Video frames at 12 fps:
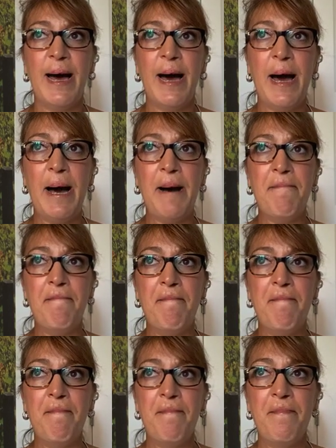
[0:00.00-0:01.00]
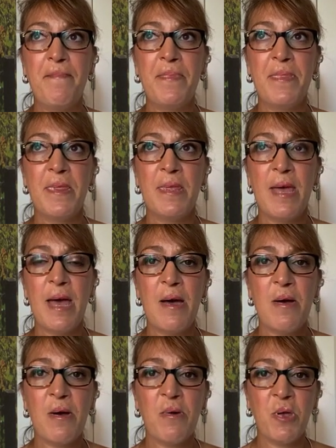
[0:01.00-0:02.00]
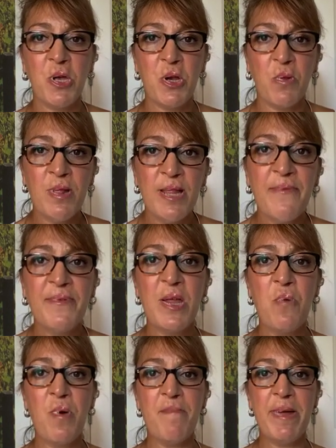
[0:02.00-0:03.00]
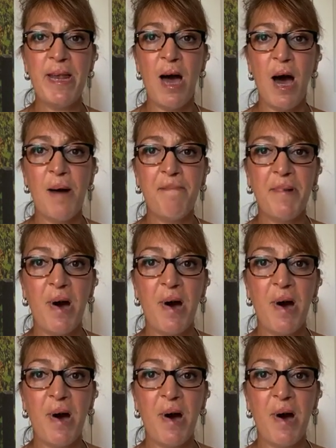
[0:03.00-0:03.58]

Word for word: um, you know, lifting women up,